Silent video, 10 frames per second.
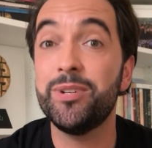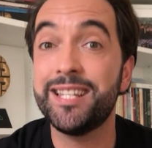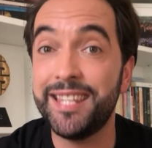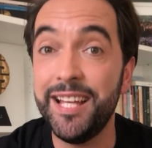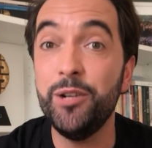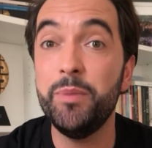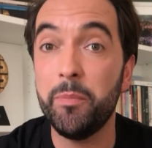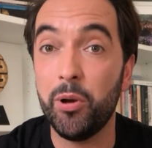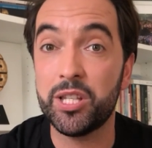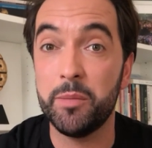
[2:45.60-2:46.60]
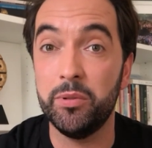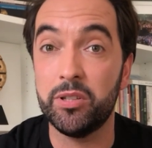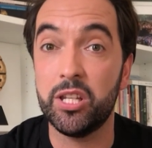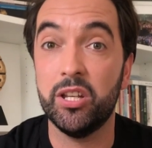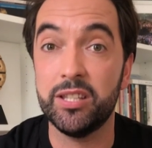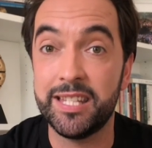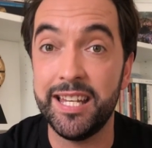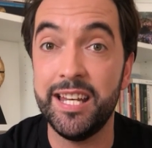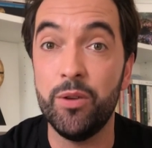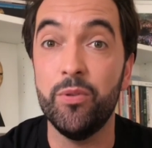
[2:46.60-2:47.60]
will still be possible to
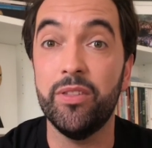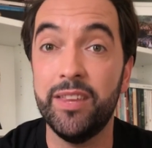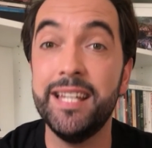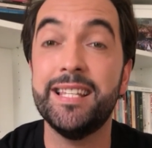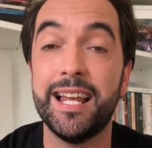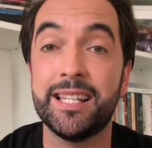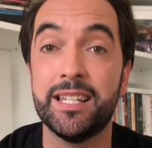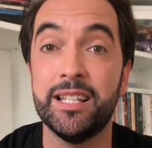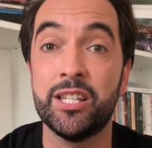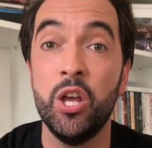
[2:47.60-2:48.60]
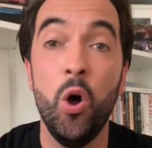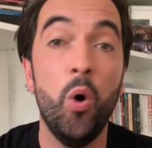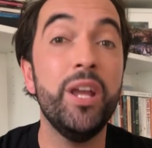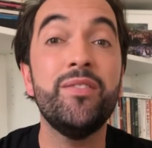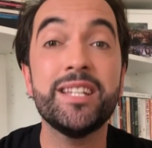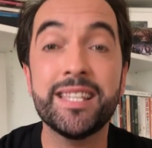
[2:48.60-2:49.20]
continue these lessons or even